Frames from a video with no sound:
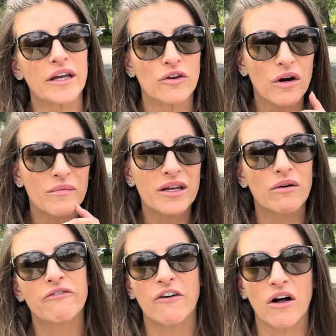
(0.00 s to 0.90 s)
normally it
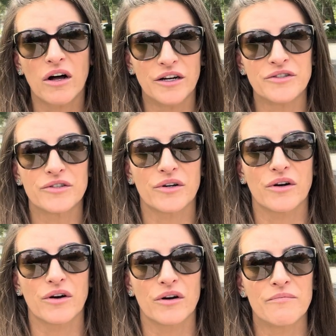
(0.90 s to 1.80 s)
would fall
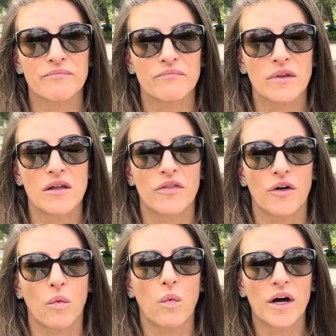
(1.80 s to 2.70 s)
under
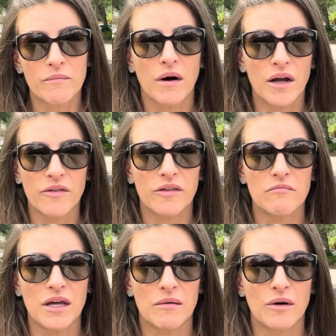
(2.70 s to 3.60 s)
the 1 month
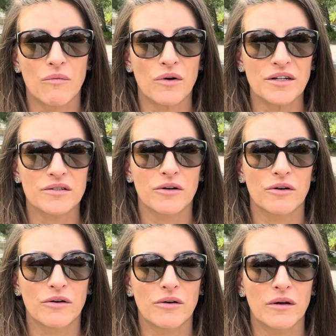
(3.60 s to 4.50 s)
minimum
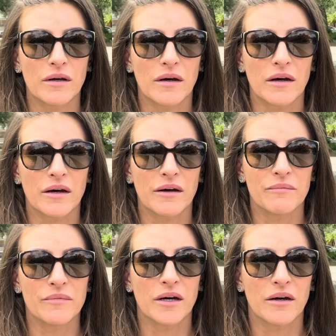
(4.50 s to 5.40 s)
rental
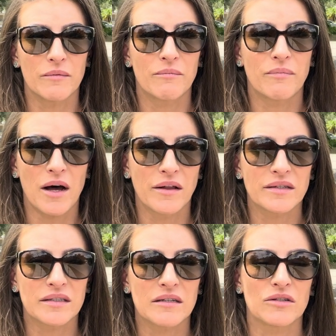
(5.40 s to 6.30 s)

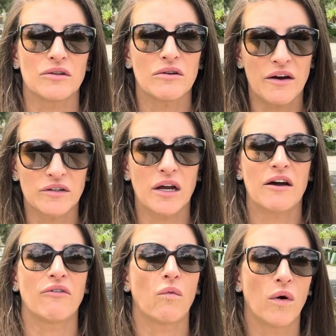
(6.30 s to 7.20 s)
policy, so you have to
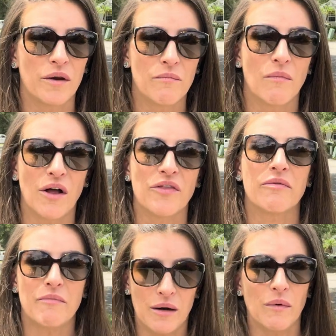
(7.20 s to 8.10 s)
have a 1 month
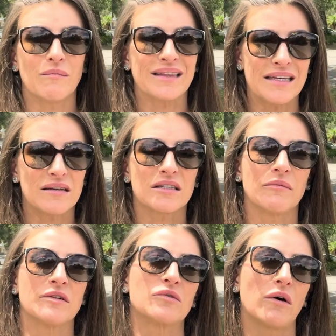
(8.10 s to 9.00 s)
minimum lease
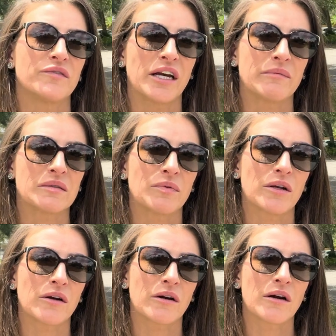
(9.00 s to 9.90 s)
up to 12 times per
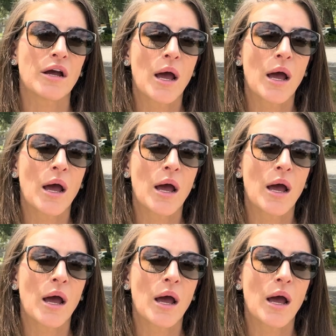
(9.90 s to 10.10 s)
year.